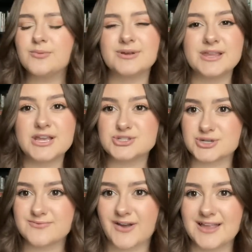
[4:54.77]
really
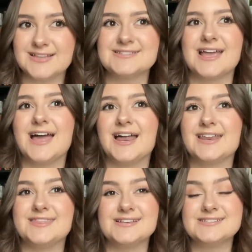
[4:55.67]
extreme violence,
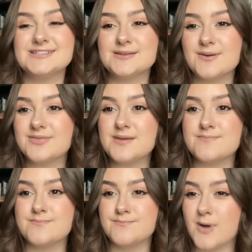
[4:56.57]
and this is some of
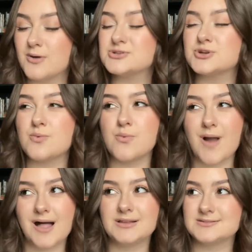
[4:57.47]
the most
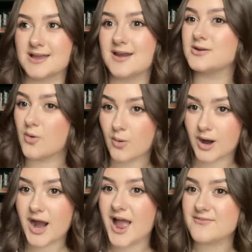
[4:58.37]
well-done
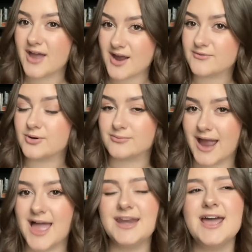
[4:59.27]
gore I've ever
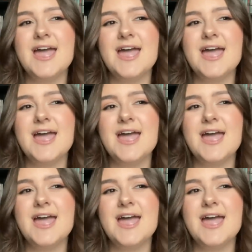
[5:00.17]
read.